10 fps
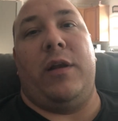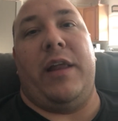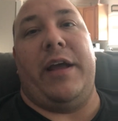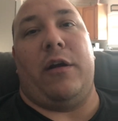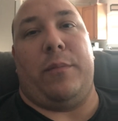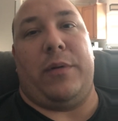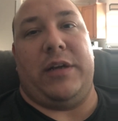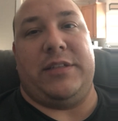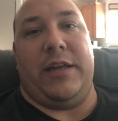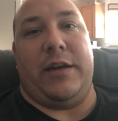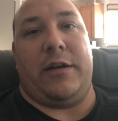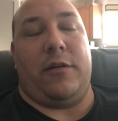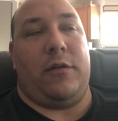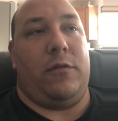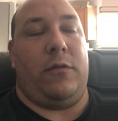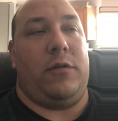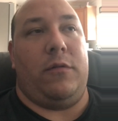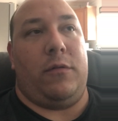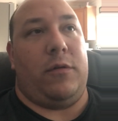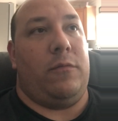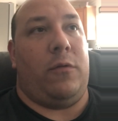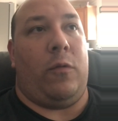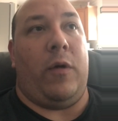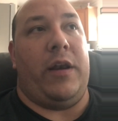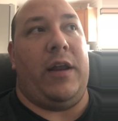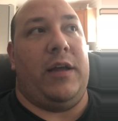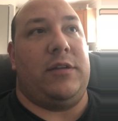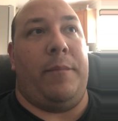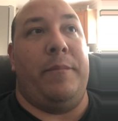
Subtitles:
one leg or a prosthetic or whatnot, a